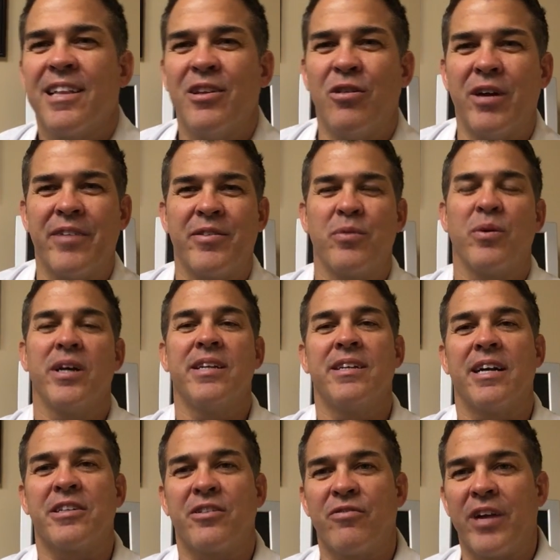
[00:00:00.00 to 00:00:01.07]
Hello everyone,
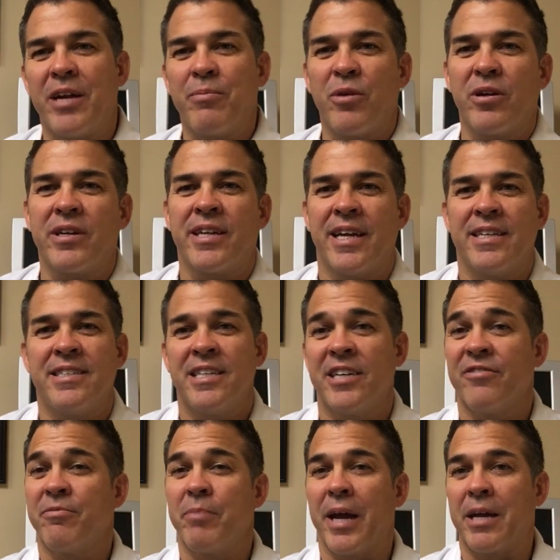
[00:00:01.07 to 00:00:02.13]
Dr. Ray Marquez
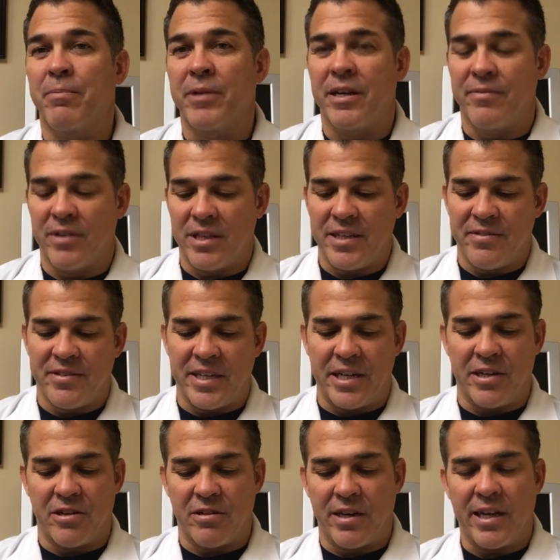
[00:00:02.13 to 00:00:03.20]
here of Back Pain Relief
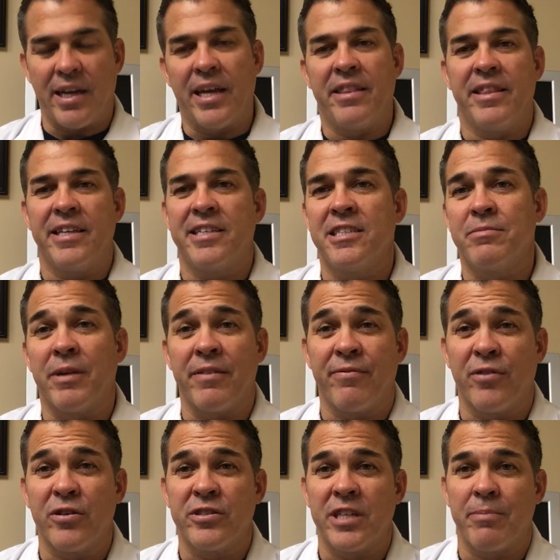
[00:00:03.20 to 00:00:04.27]
Center, and this is my
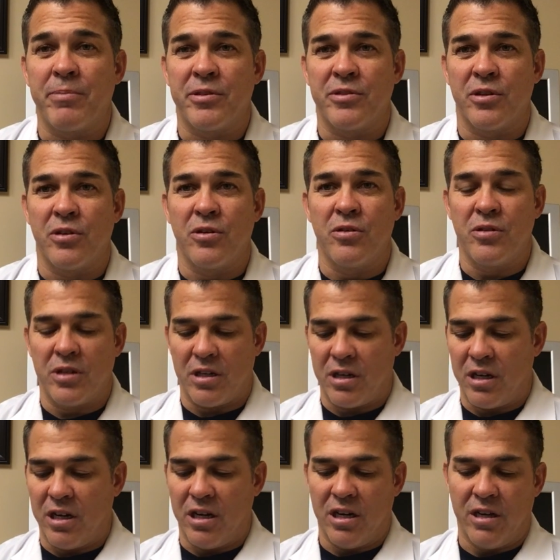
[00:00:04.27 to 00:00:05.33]
first episode
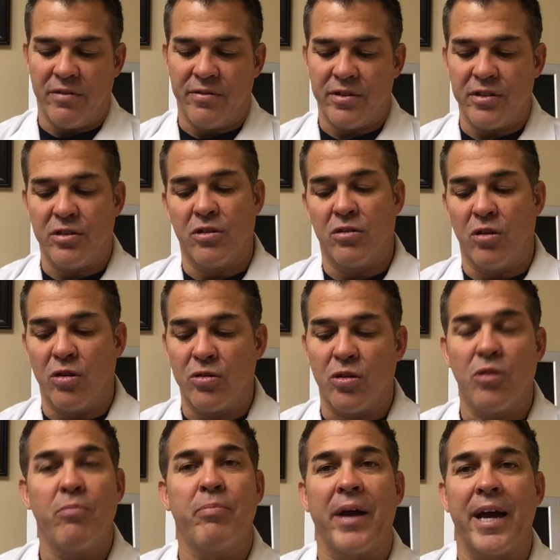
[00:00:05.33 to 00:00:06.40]
of your
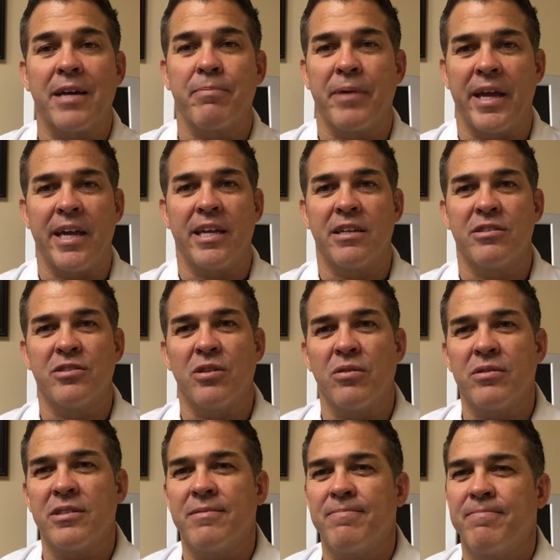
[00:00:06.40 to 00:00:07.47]
local back pain
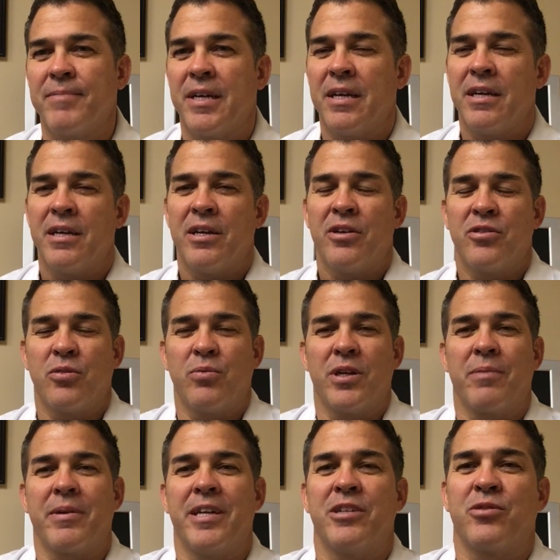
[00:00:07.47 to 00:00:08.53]
consultant. So what
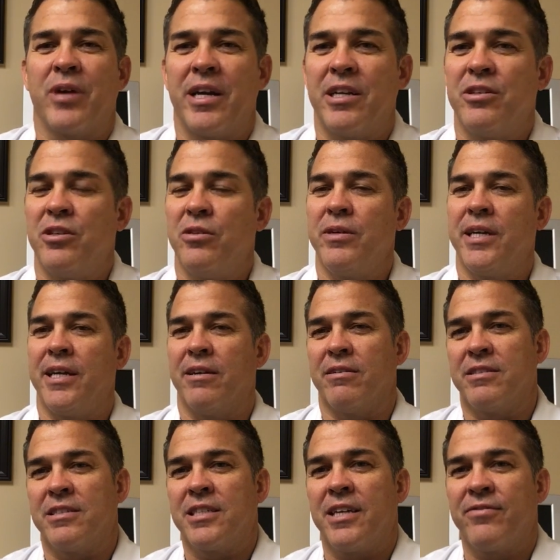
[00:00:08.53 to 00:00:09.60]
I'm gonna try to do here
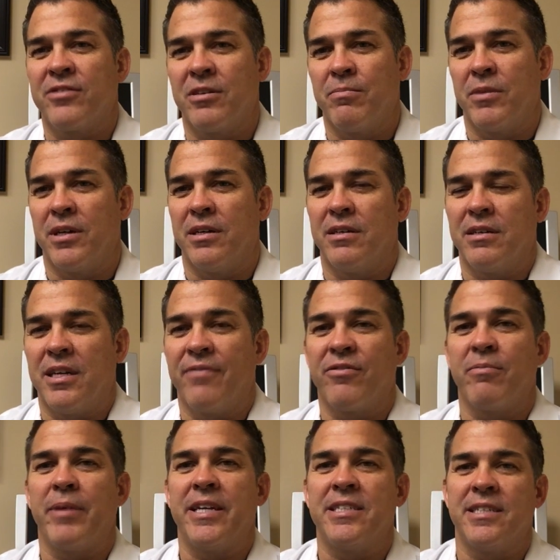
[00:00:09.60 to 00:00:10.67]
is just give some uh,
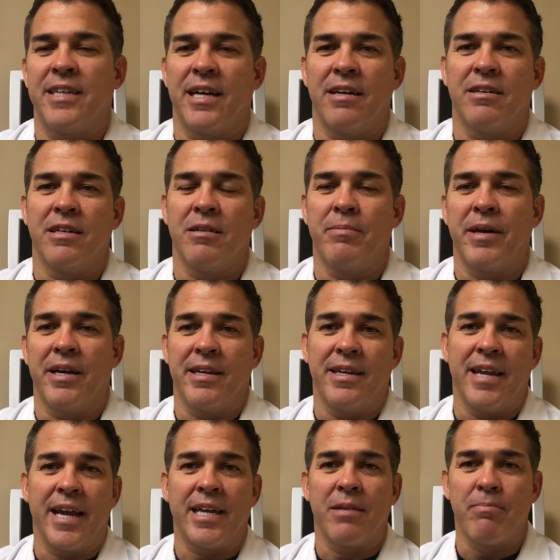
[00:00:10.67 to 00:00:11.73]
information out about
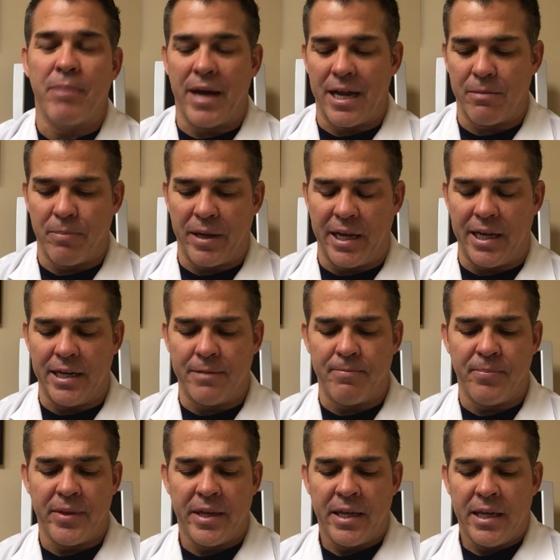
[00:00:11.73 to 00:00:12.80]
neck and back pain